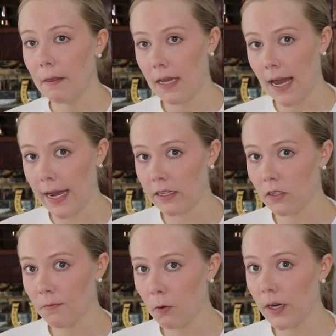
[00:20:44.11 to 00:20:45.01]
the
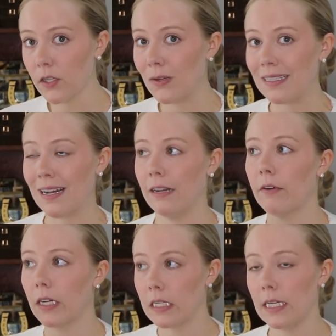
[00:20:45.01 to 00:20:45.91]
heads for it, so it's kind
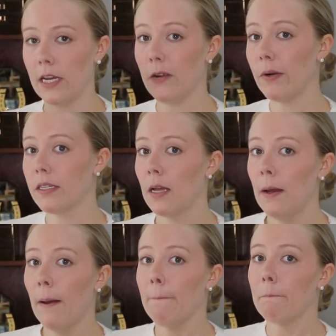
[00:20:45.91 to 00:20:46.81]
of a continuous
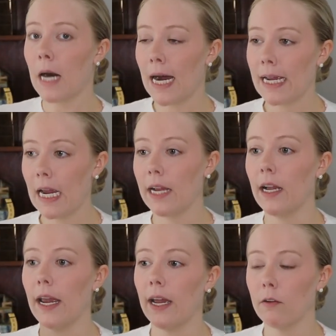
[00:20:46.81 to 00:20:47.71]

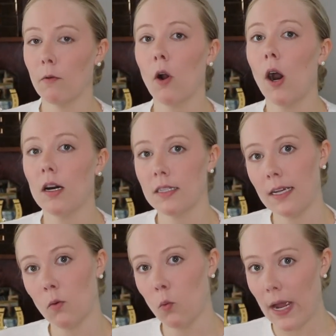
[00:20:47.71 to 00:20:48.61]
buying and
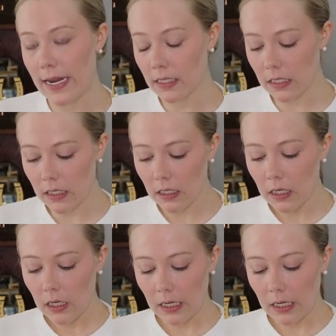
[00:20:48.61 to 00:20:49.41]
causing waste